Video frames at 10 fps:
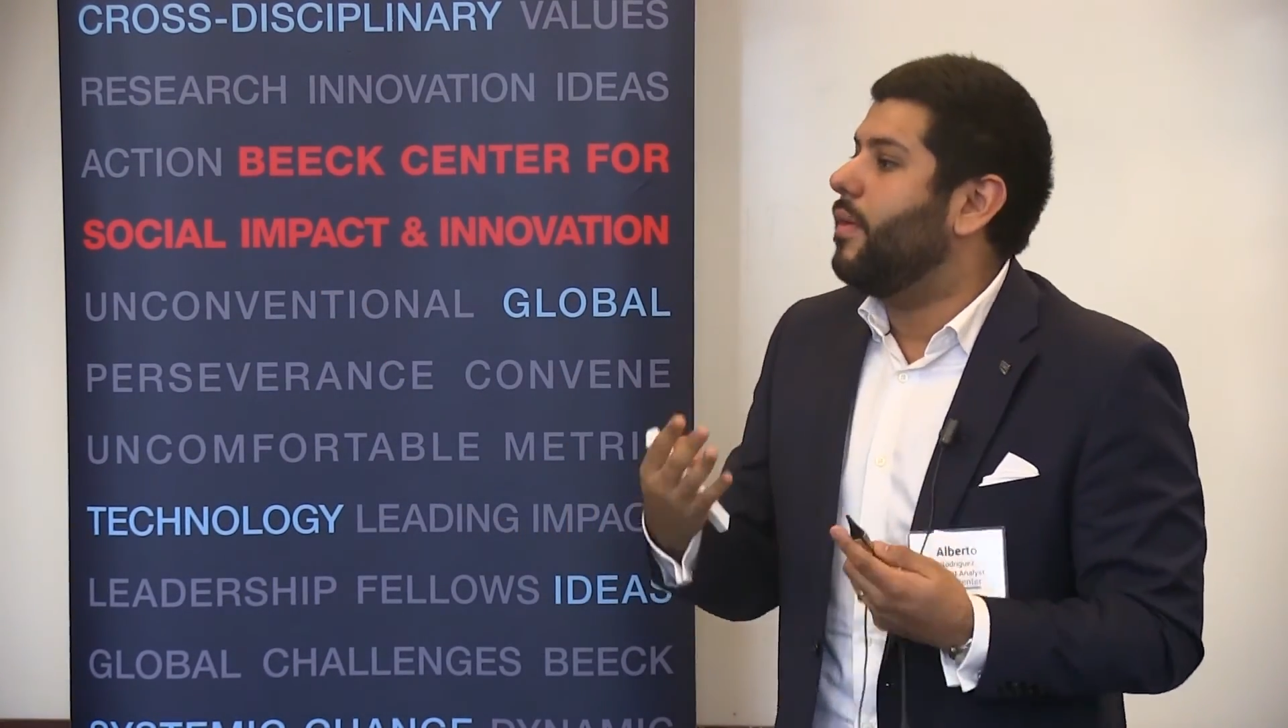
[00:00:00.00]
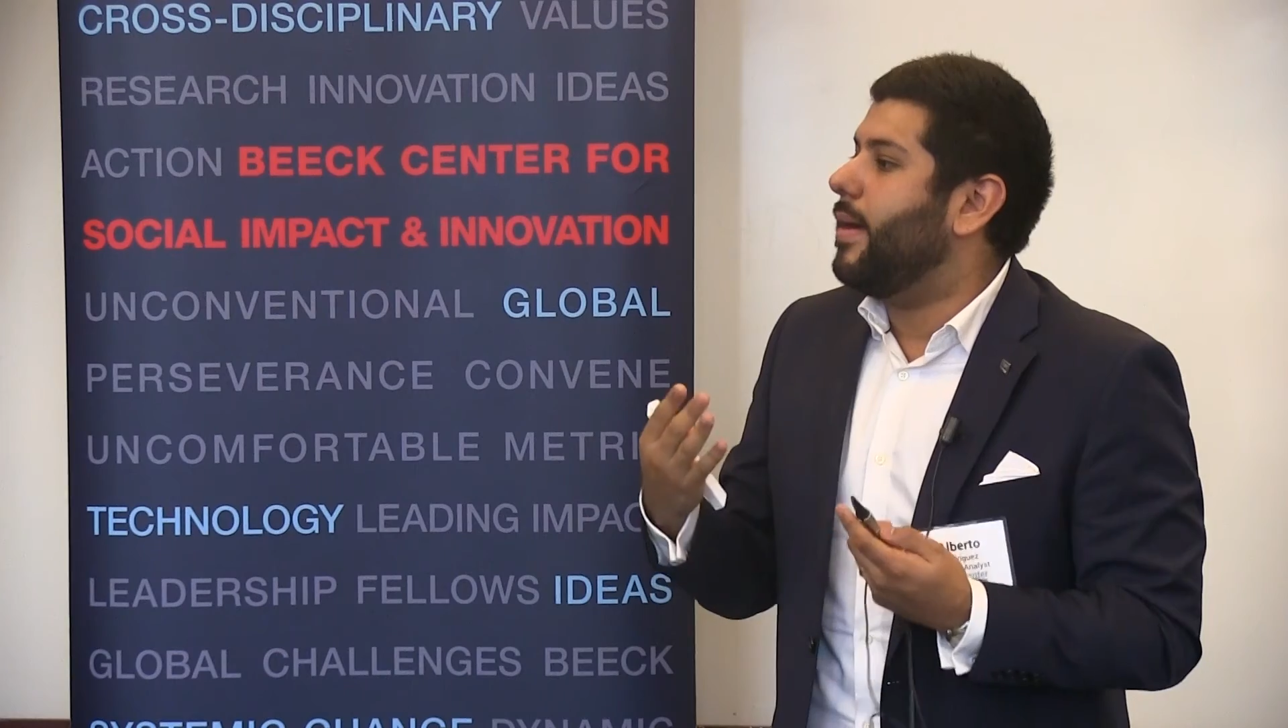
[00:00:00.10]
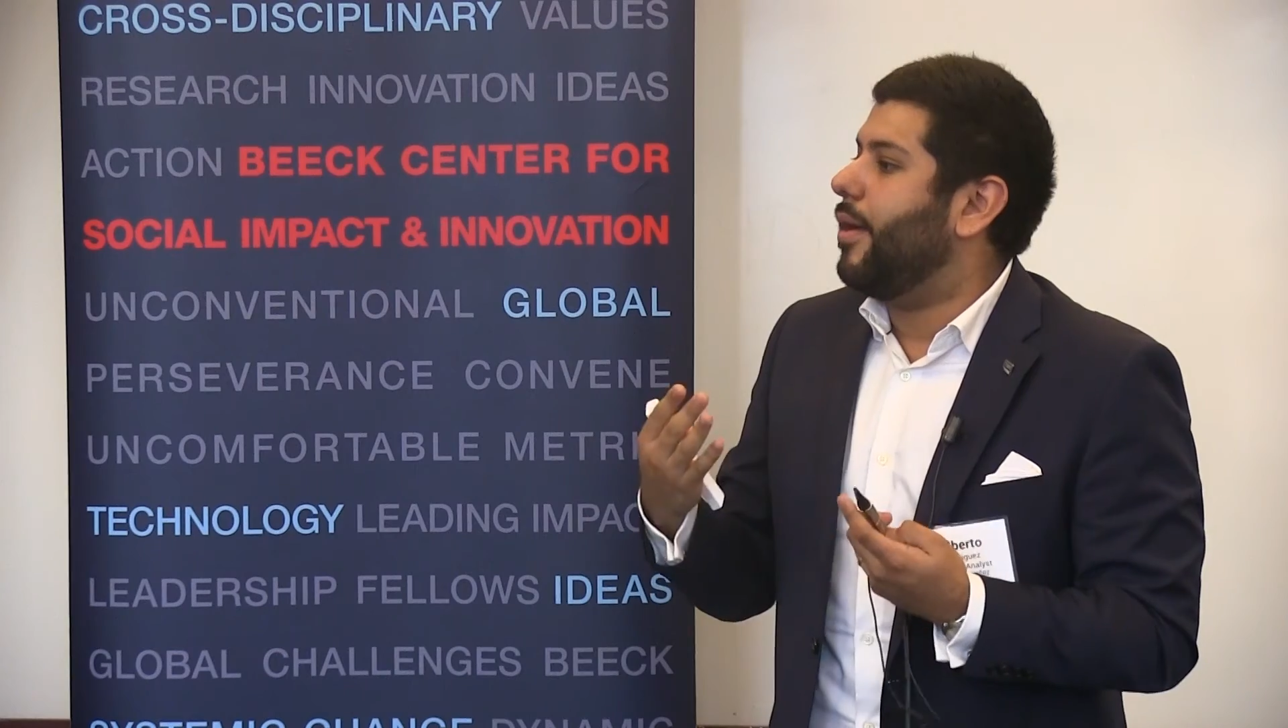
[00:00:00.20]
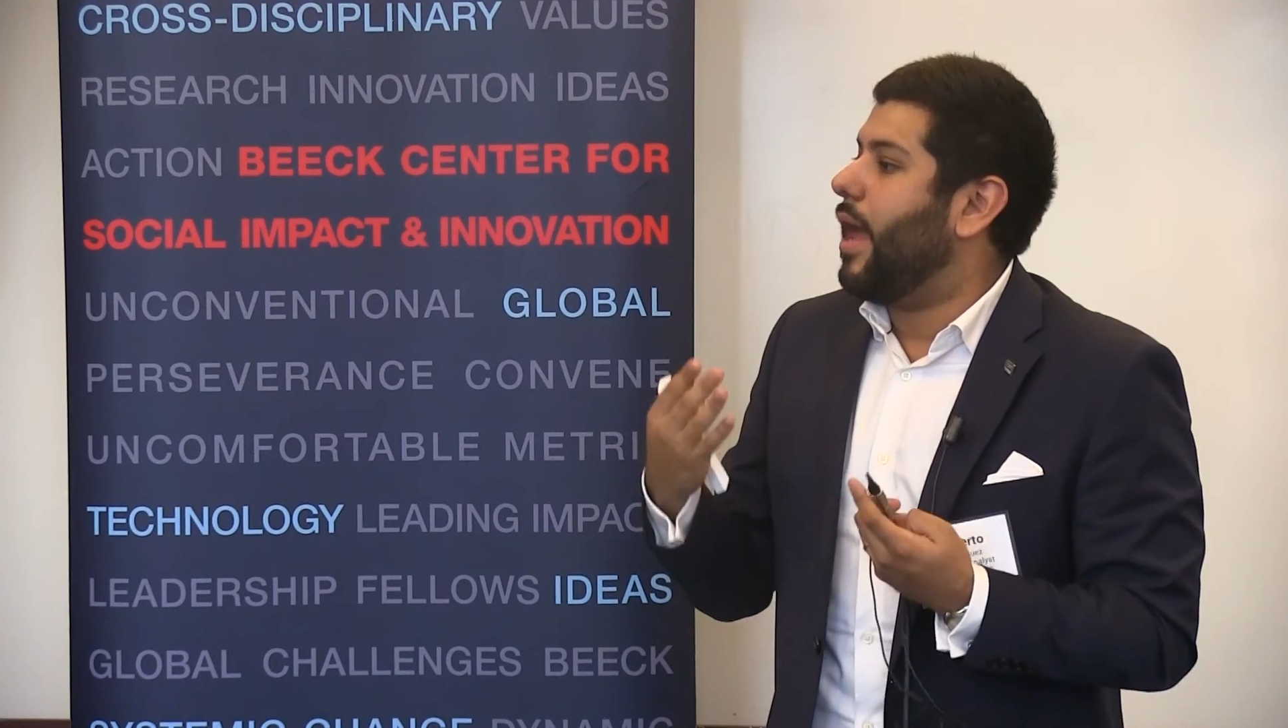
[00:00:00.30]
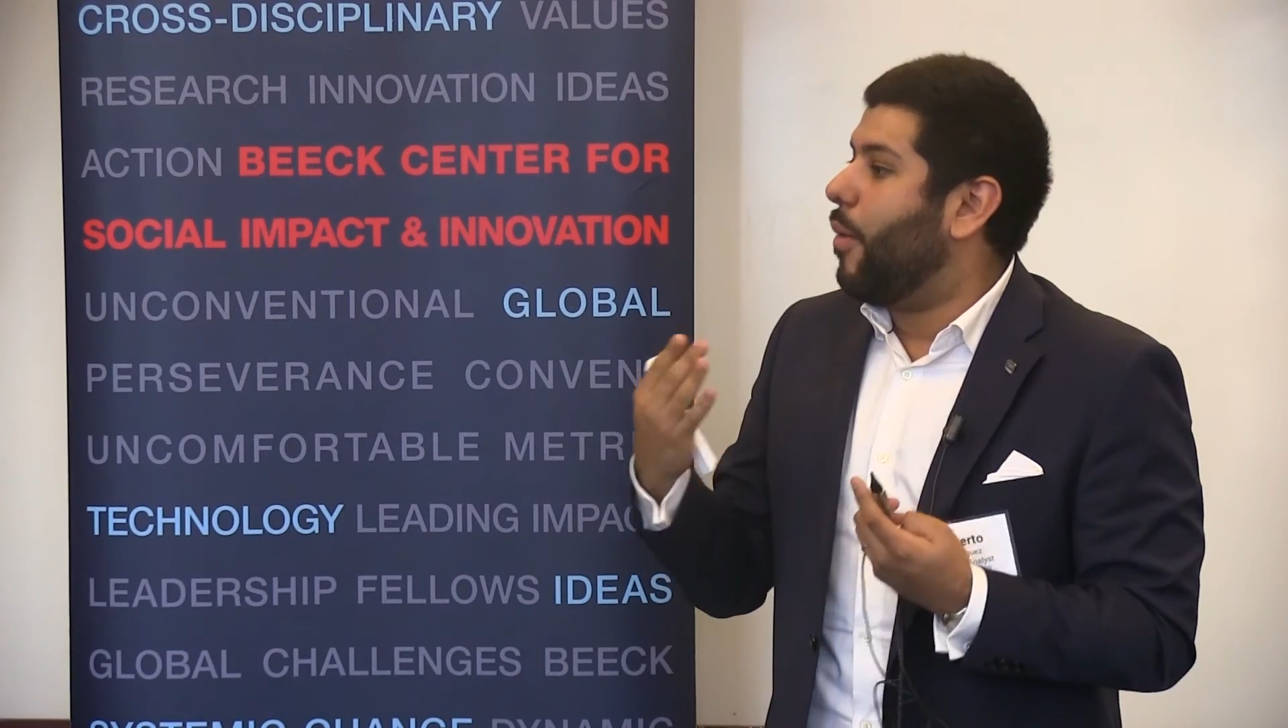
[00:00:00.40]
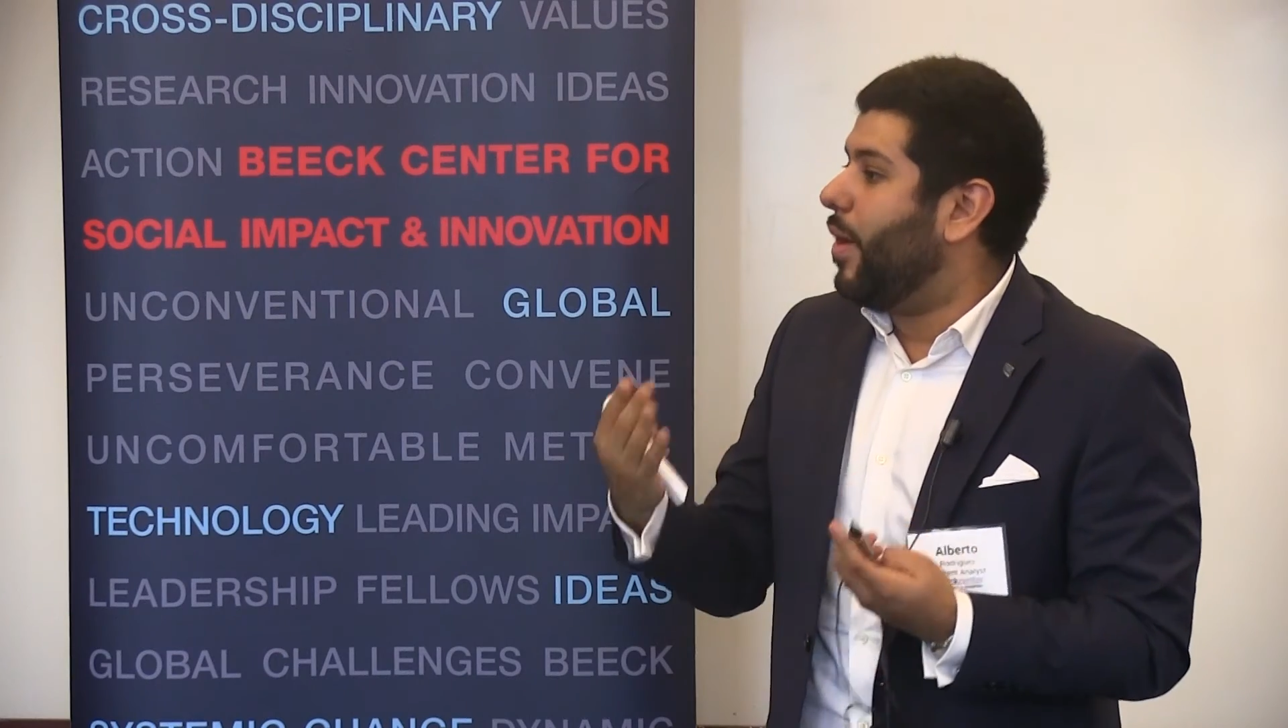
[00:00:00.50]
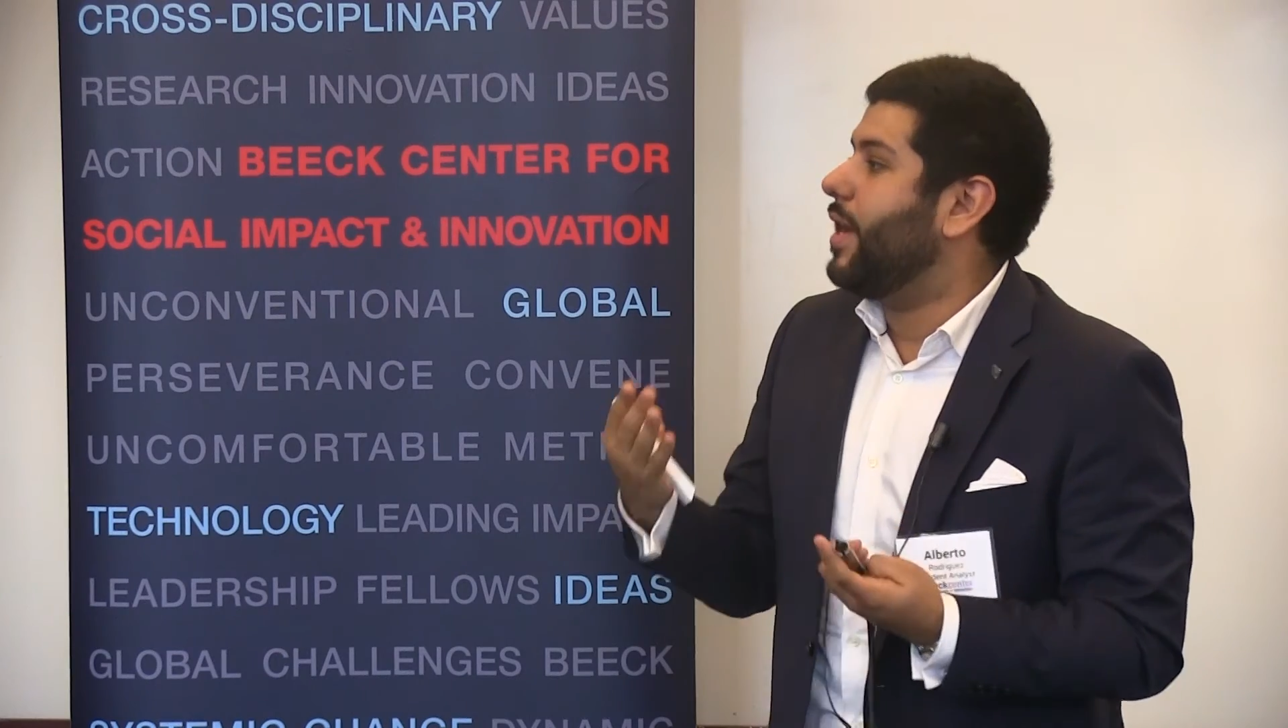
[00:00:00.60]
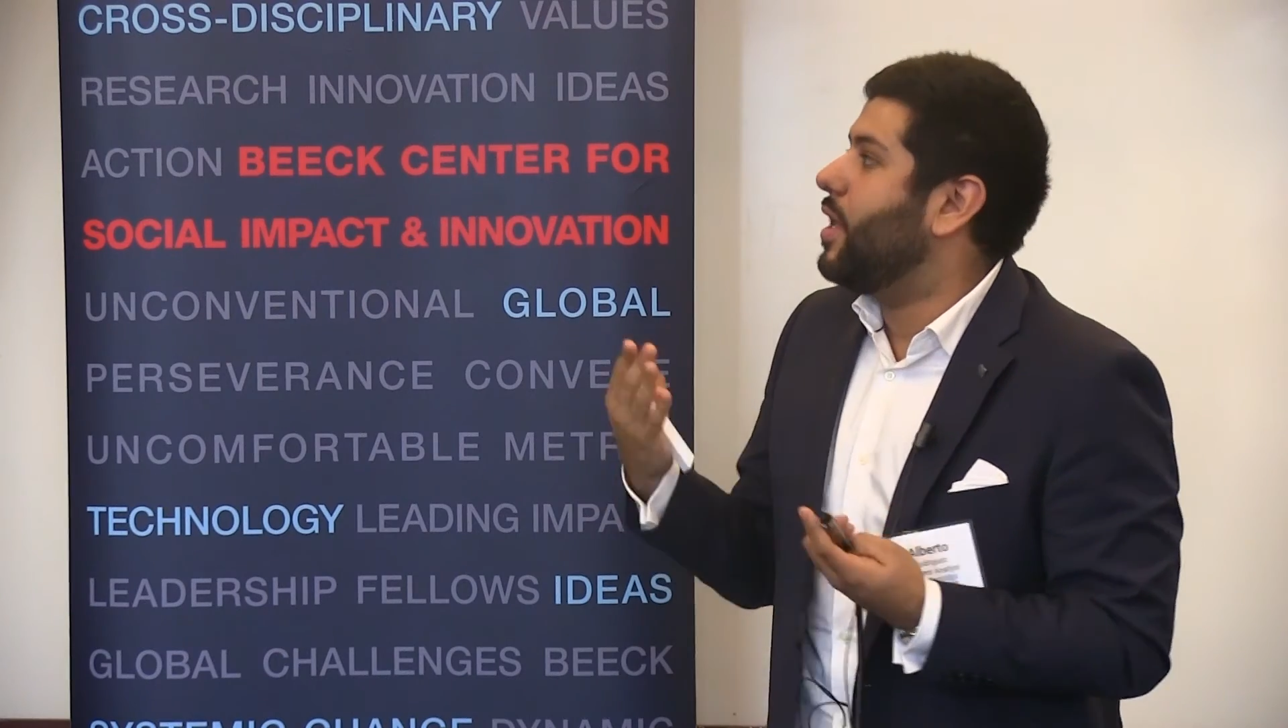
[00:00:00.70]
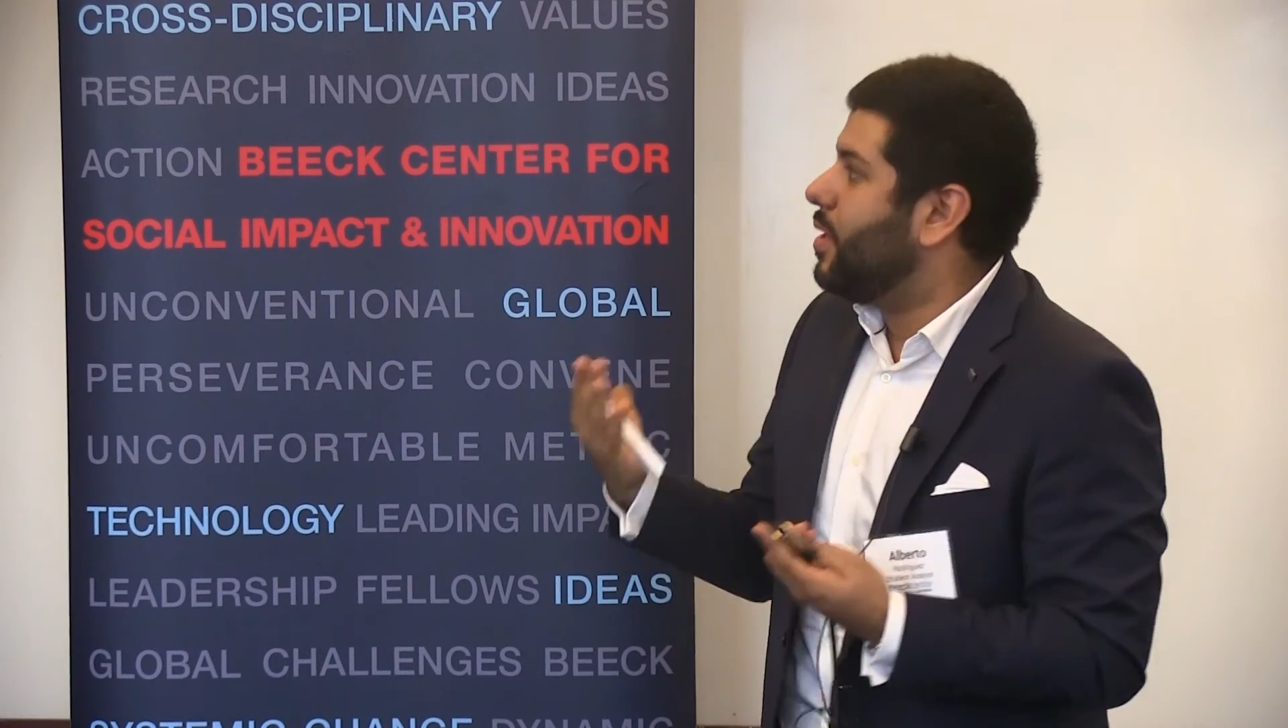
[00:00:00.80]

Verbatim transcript: about uh, what